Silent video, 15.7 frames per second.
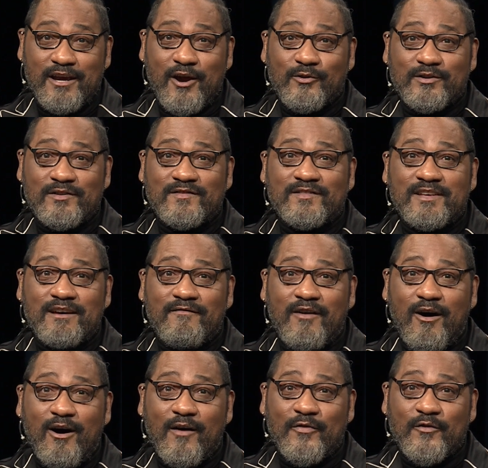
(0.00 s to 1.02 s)
courtesy of
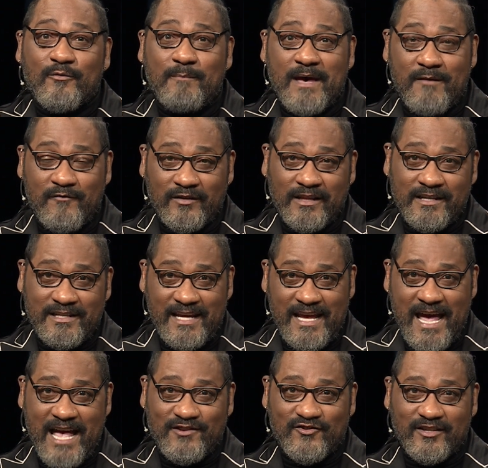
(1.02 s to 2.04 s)
author Beverly
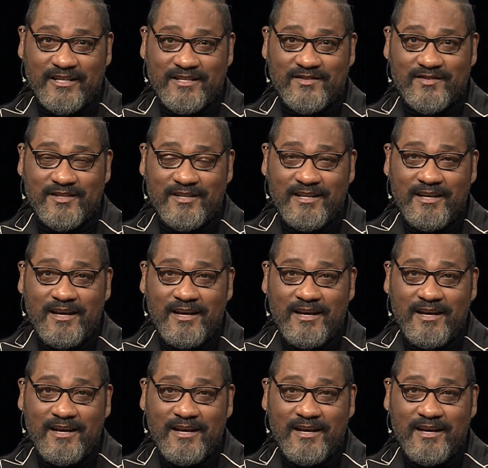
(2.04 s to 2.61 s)
DeAngelis.